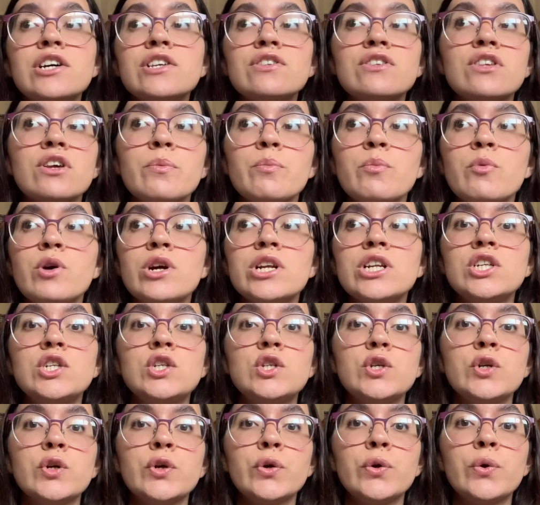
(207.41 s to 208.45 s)
someone
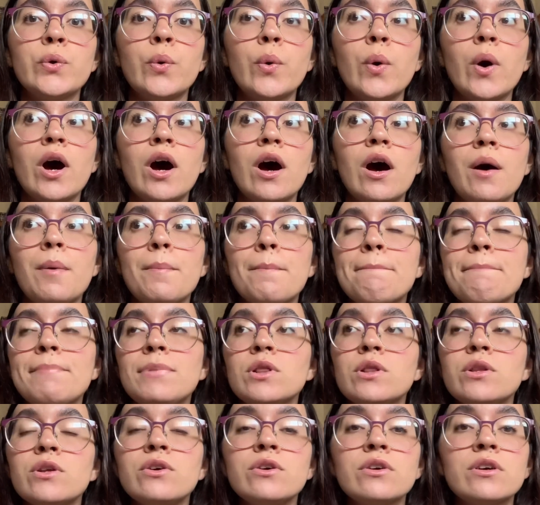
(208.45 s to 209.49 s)
to
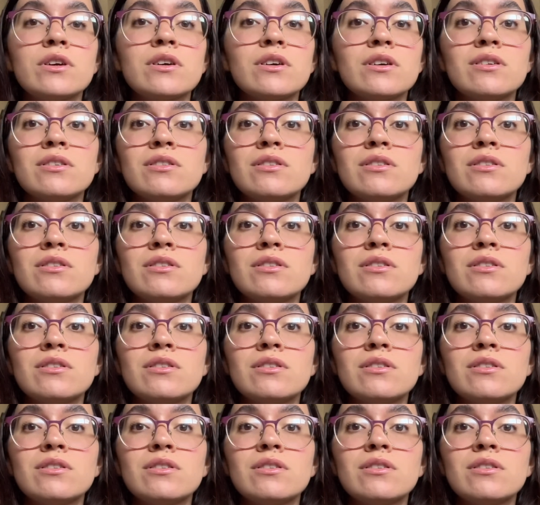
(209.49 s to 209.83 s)
look